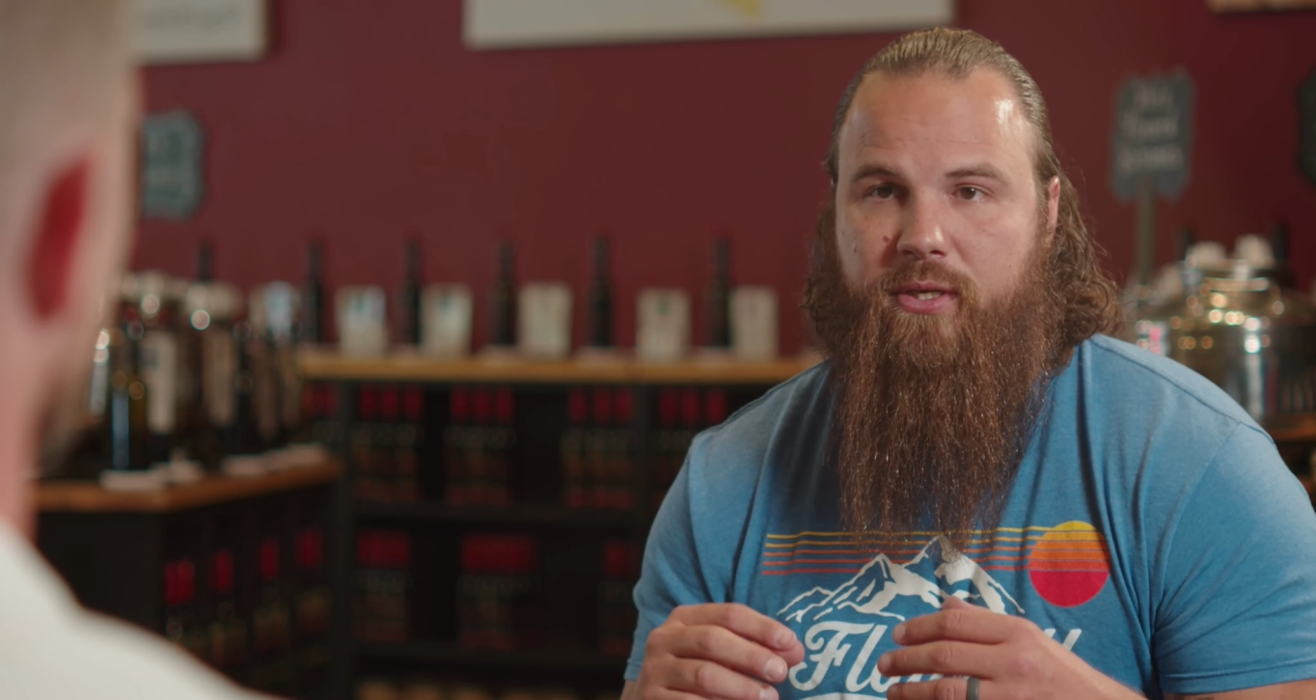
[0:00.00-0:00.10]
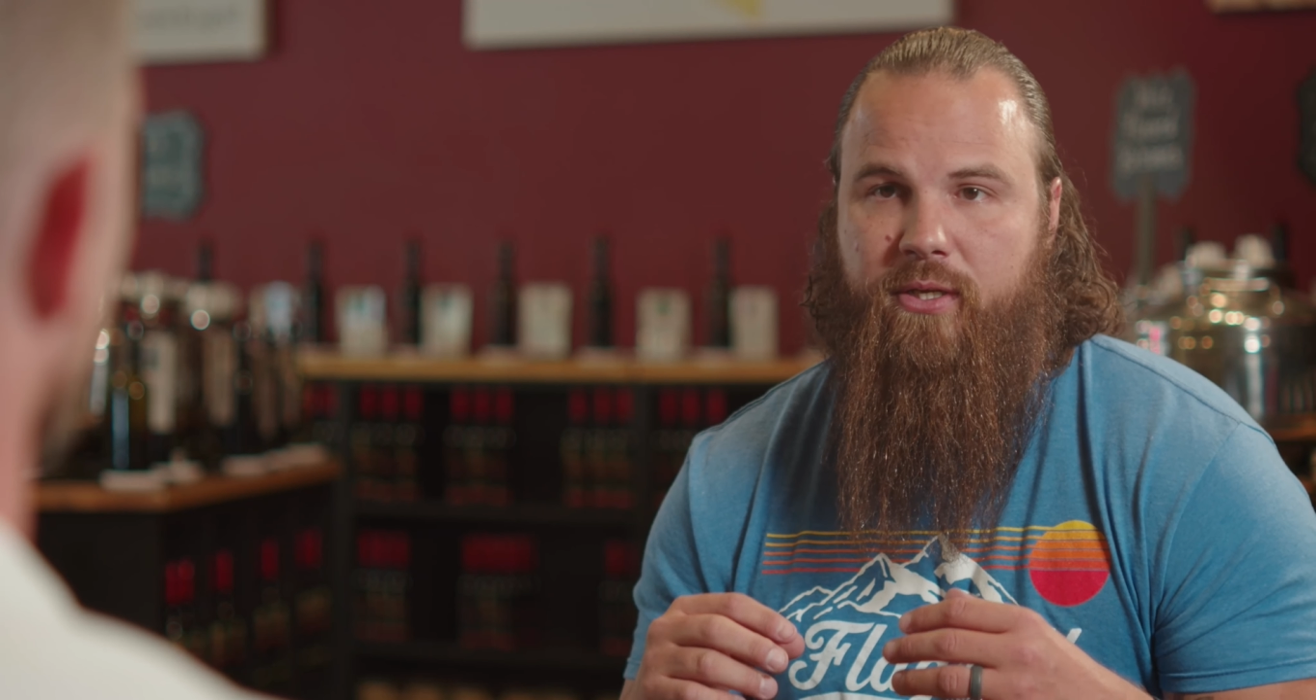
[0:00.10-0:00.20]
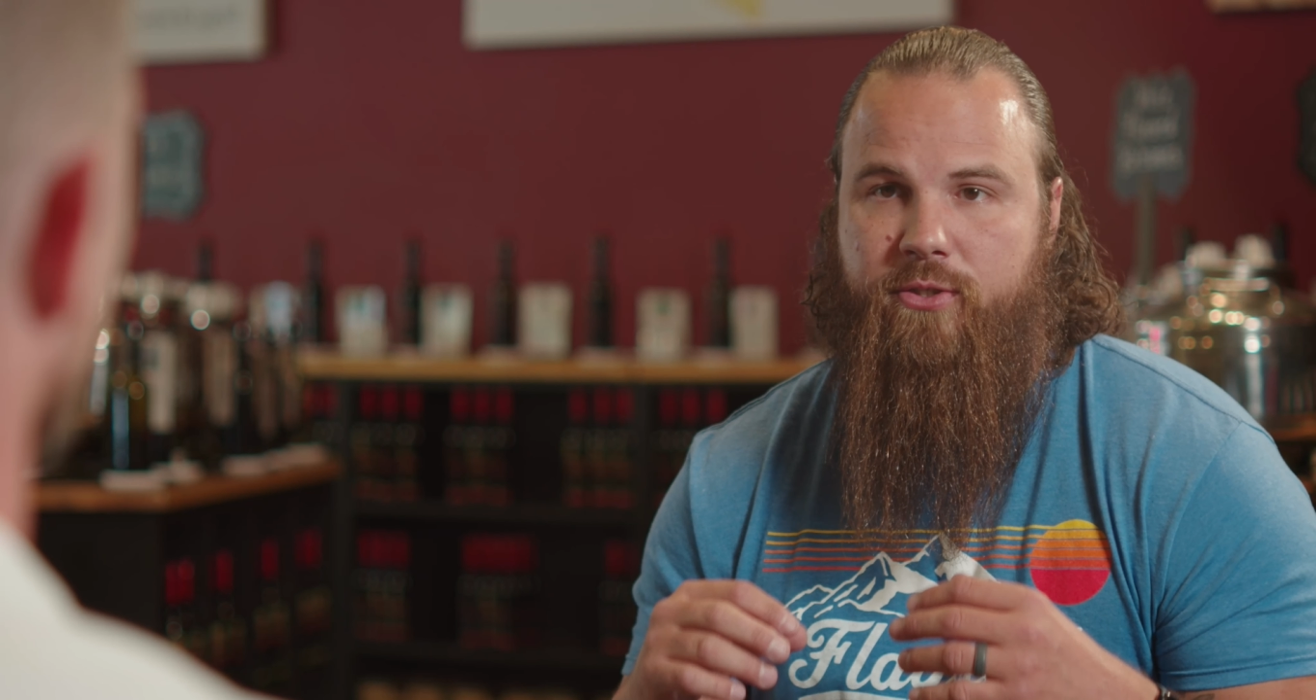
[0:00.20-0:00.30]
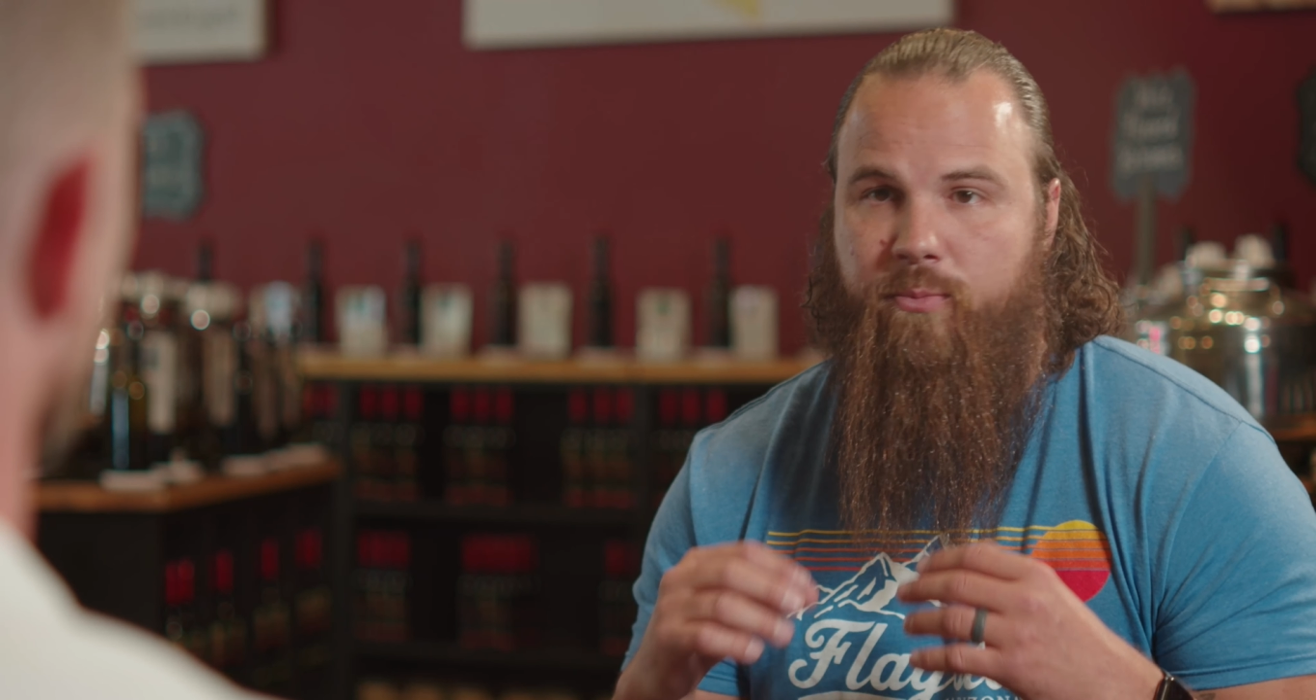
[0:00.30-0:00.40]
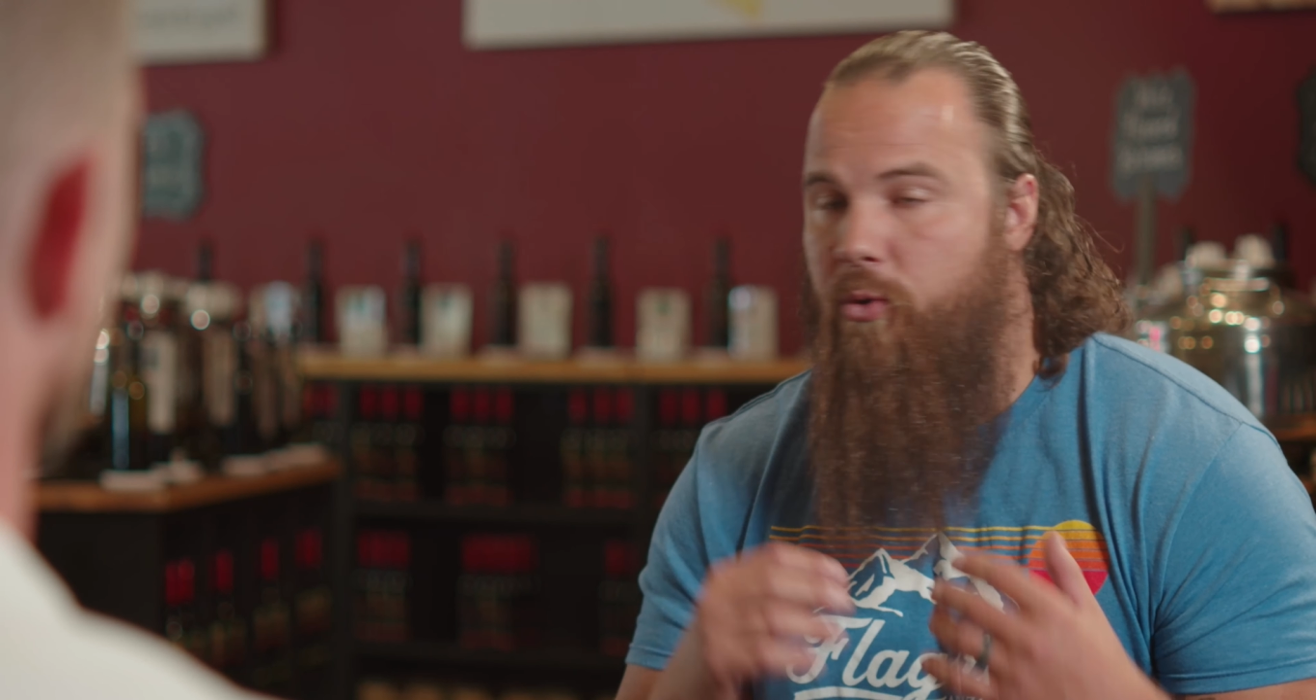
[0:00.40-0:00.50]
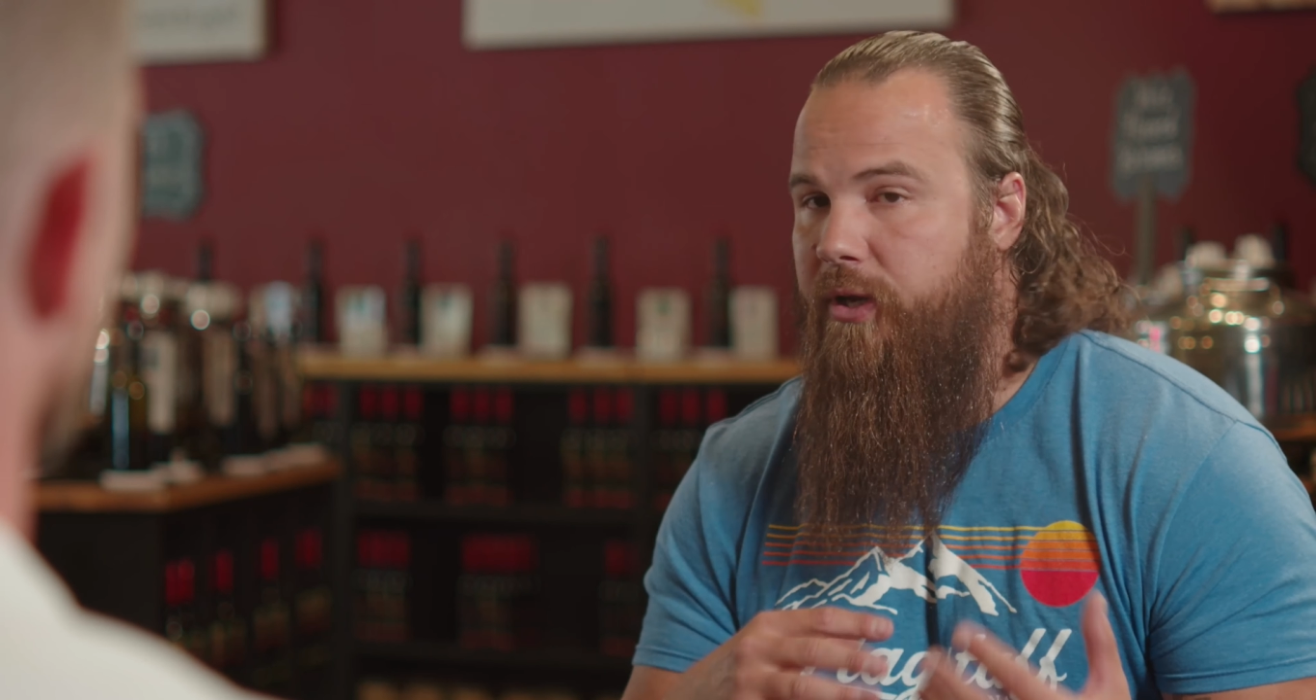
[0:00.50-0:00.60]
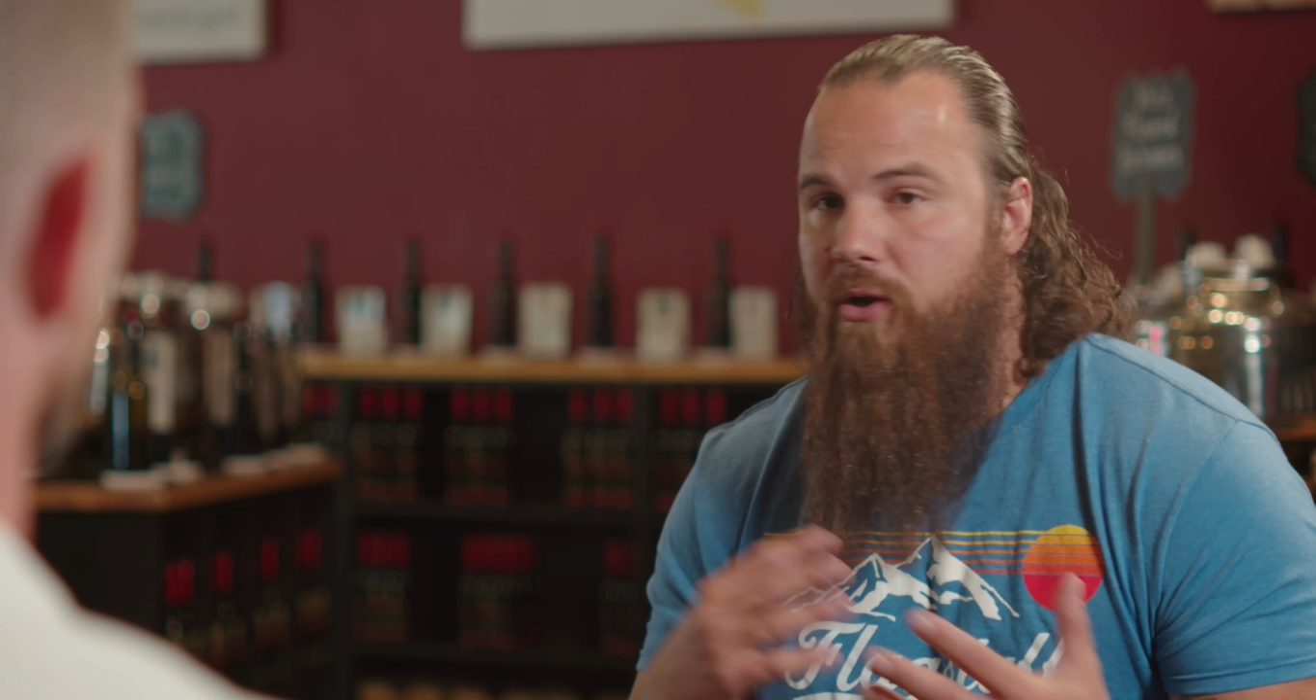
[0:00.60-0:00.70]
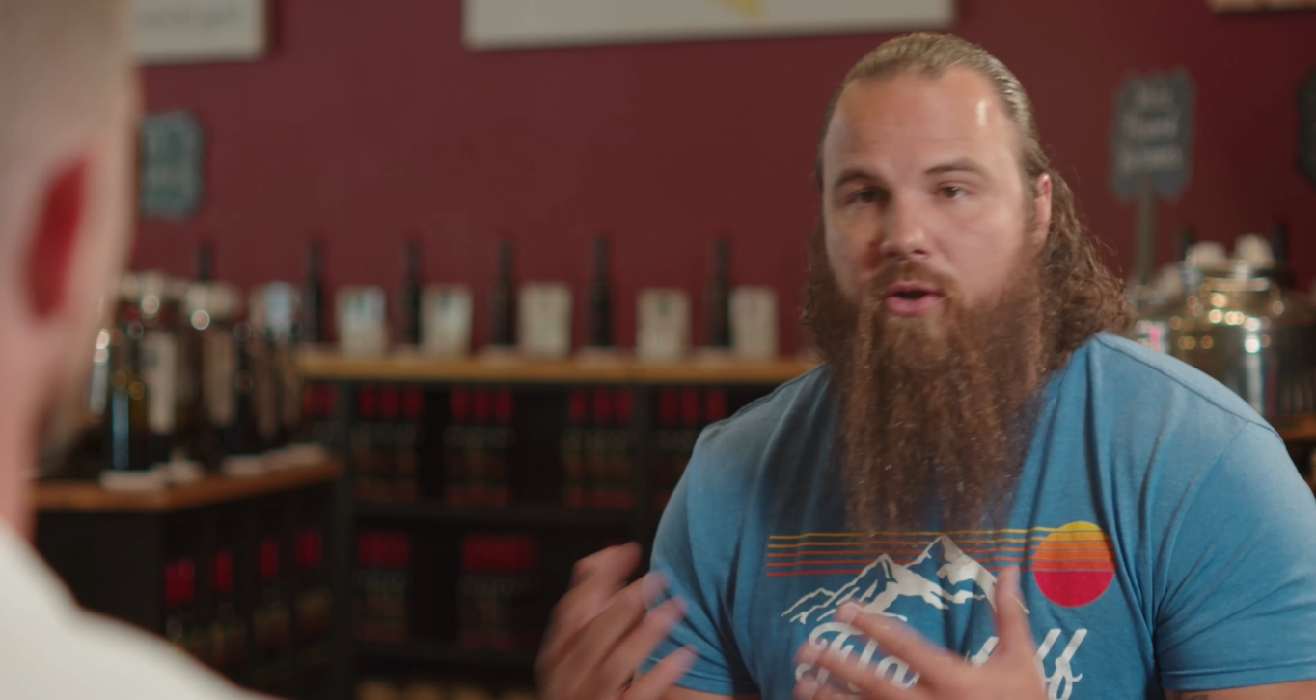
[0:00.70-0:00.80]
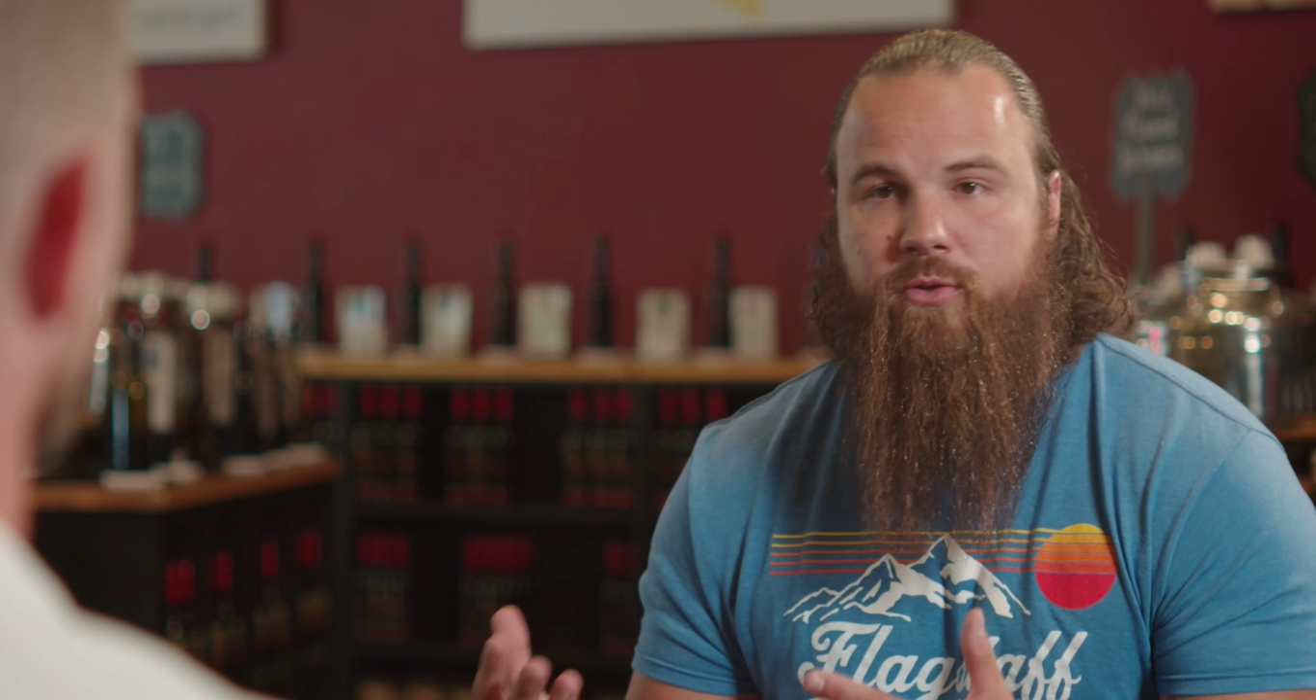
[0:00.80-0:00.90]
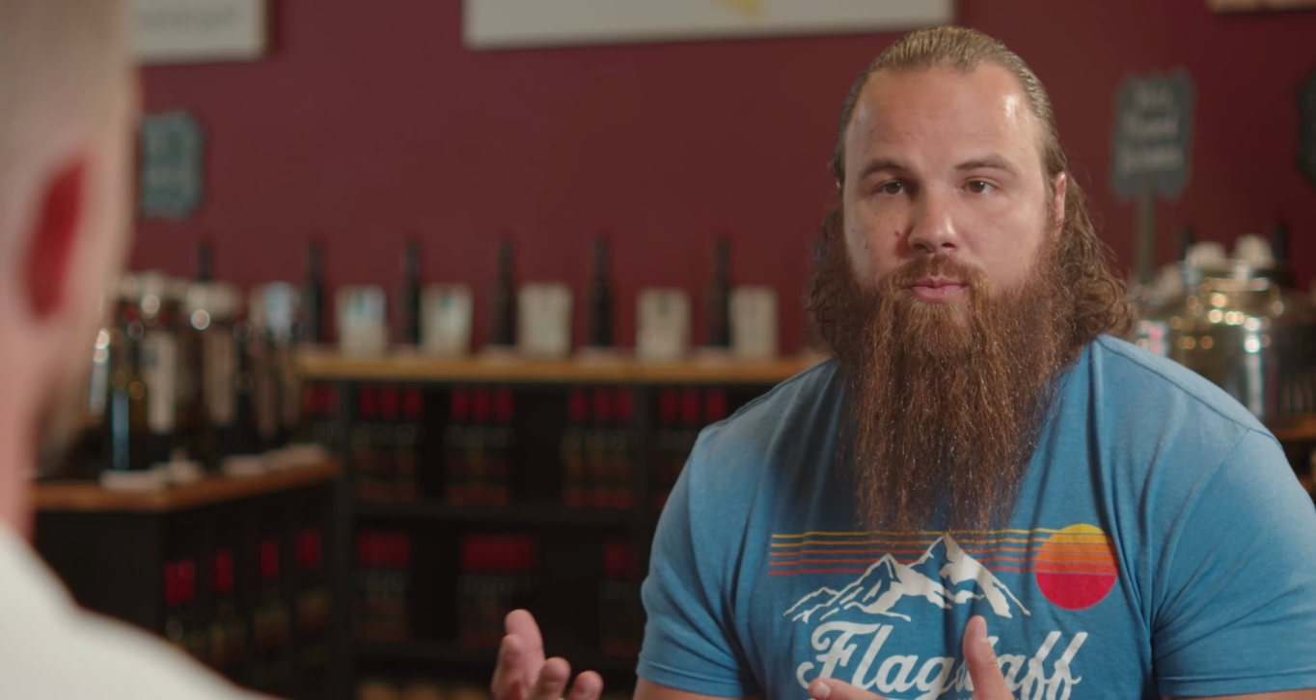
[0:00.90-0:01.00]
on supporting all